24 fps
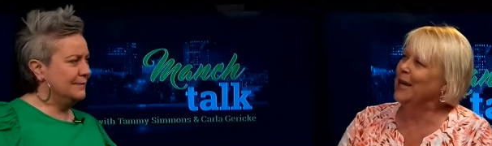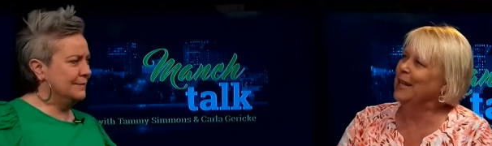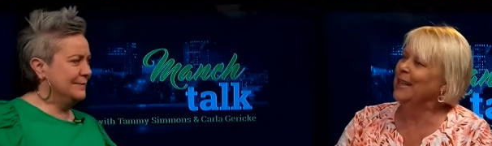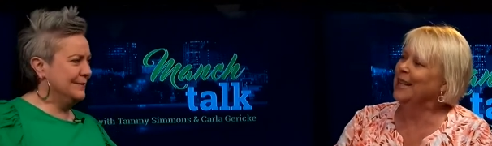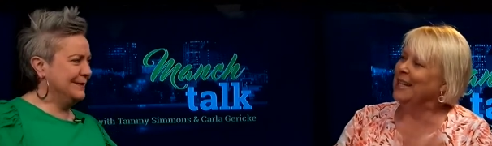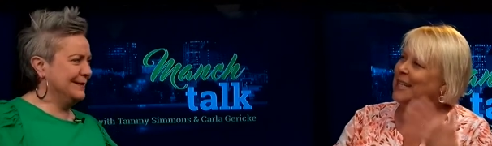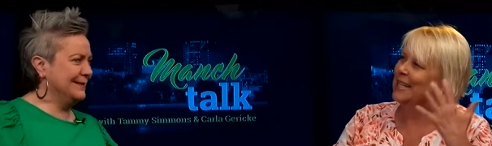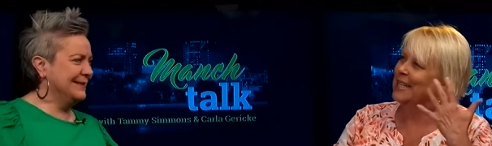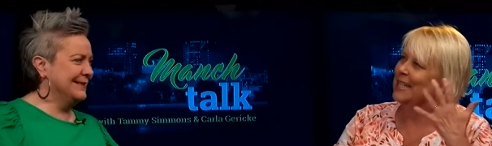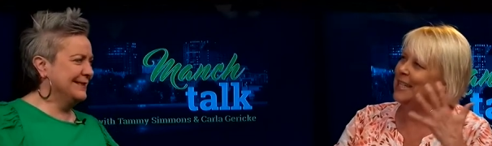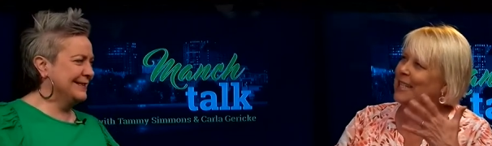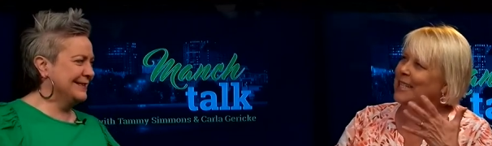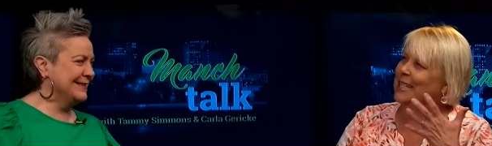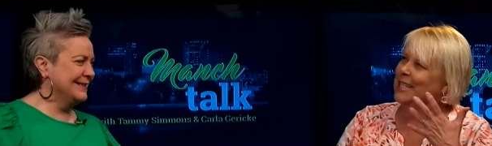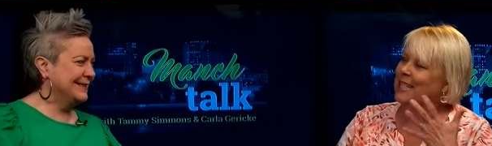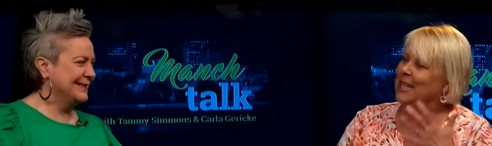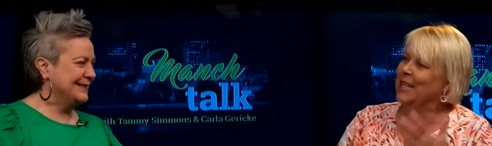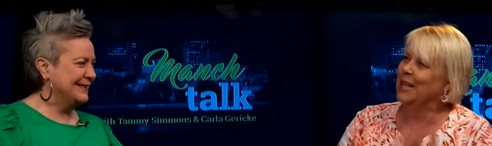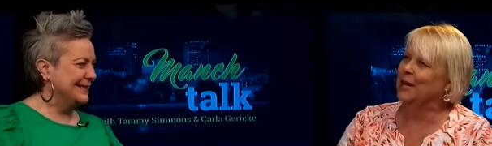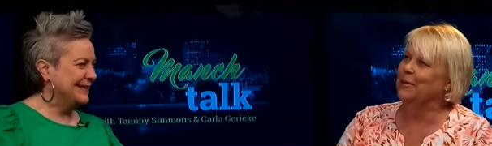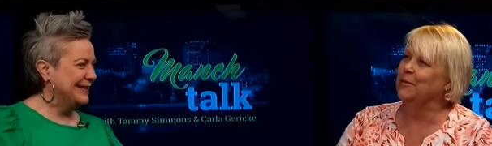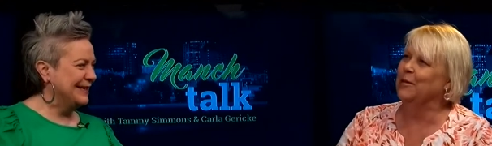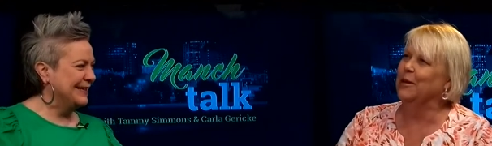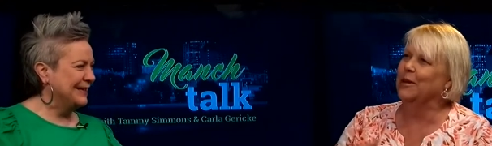Speaker 1: listening to
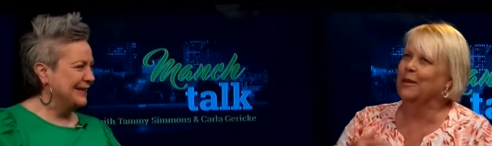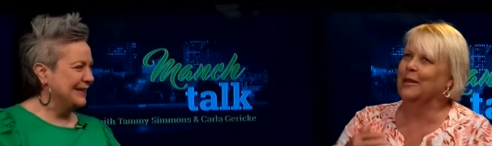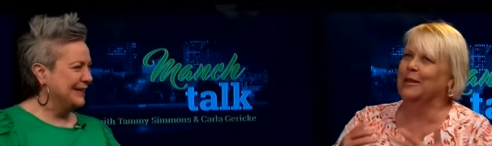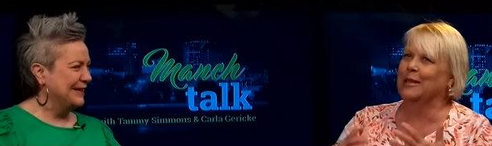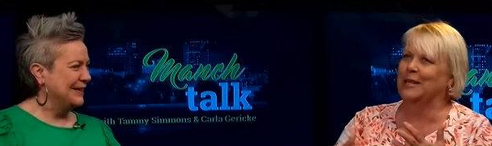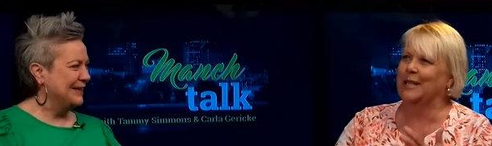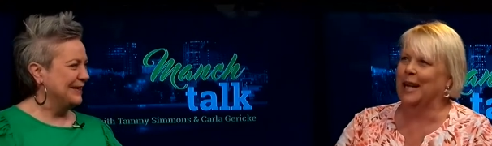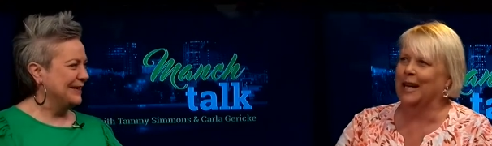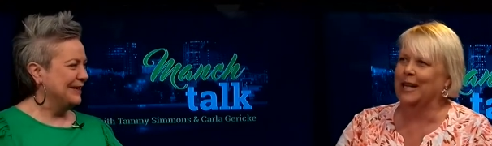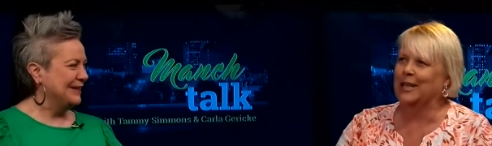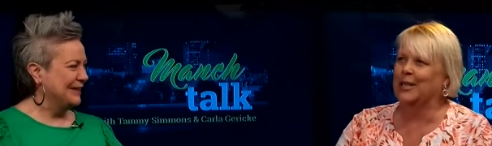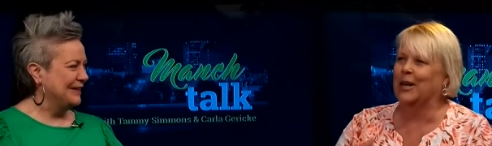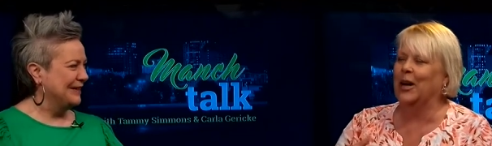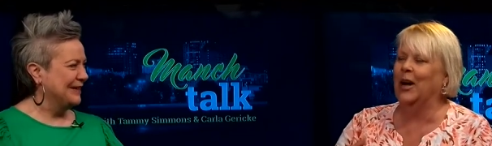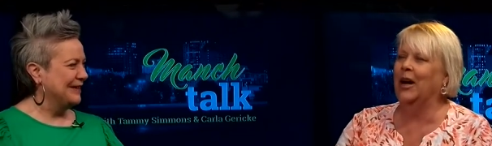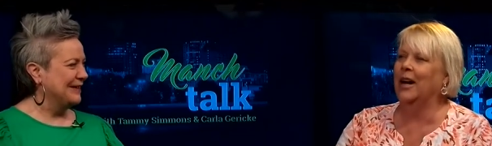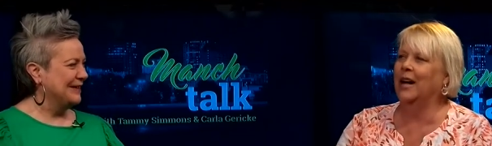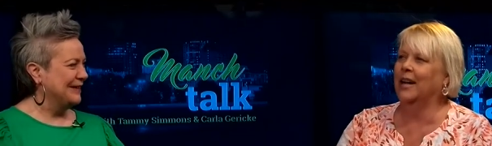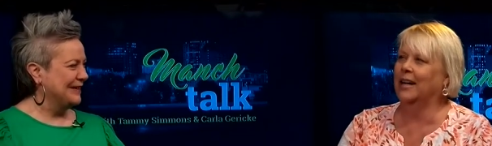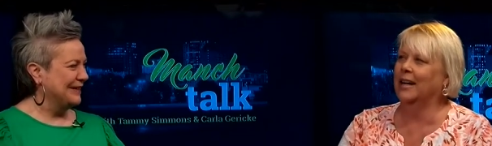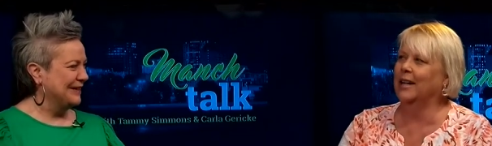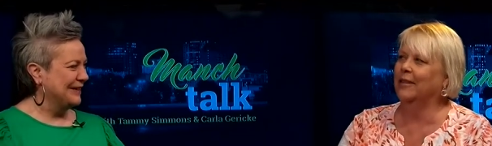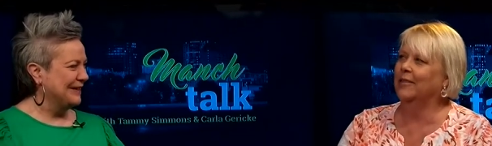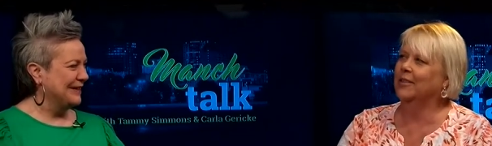them and this guy talk
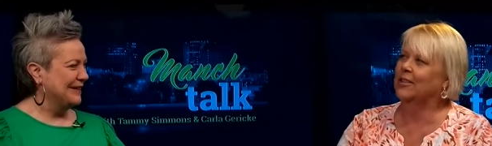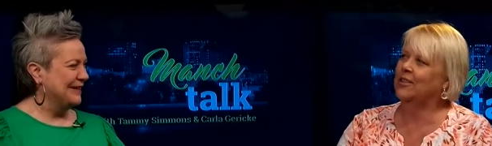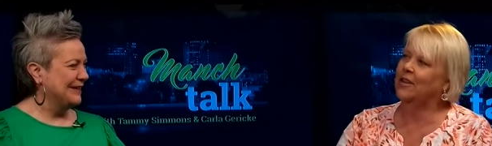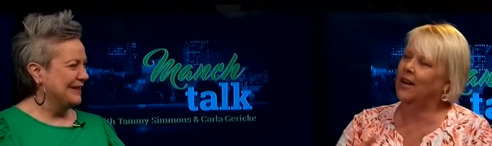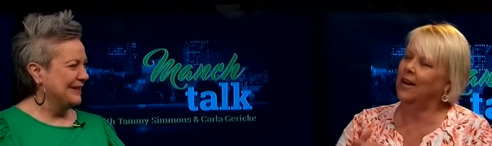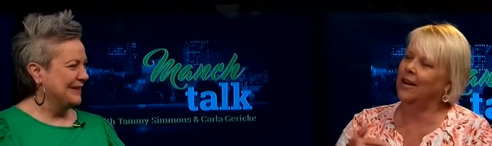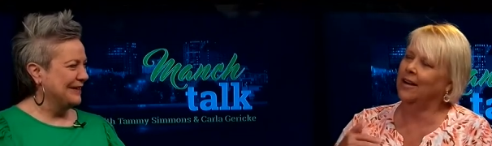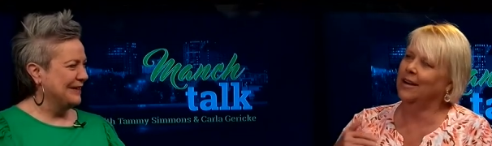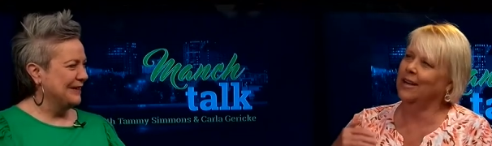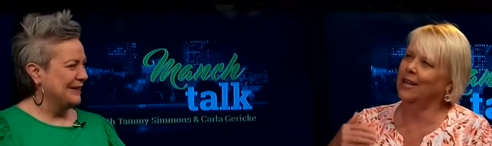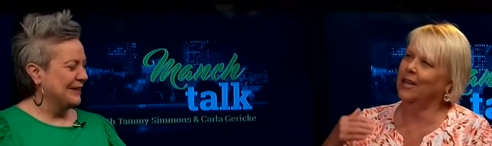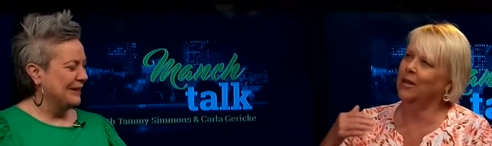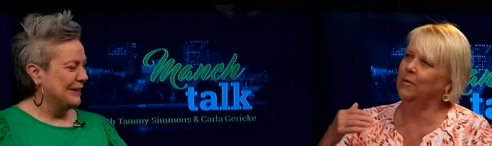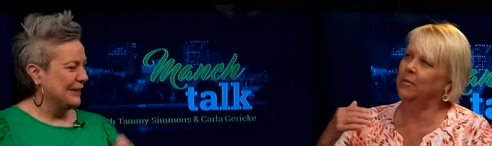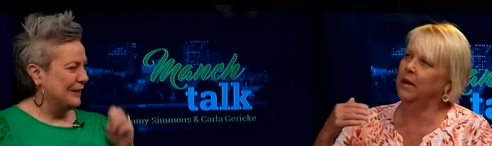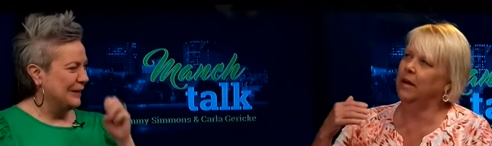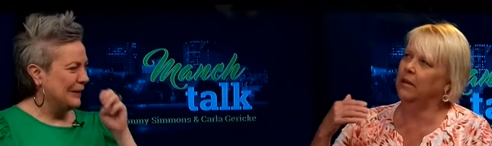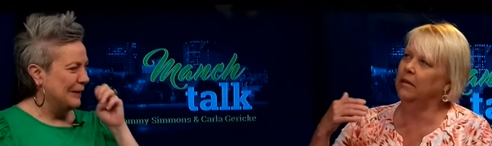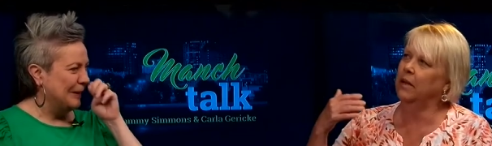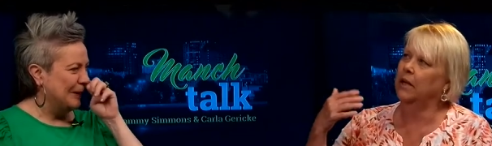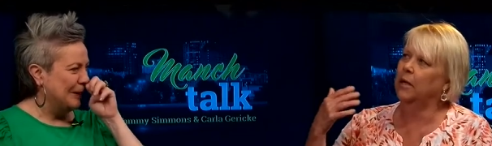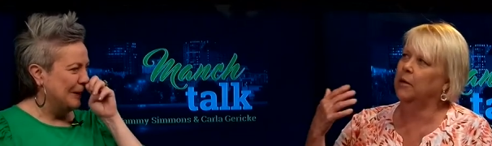and he was talking about like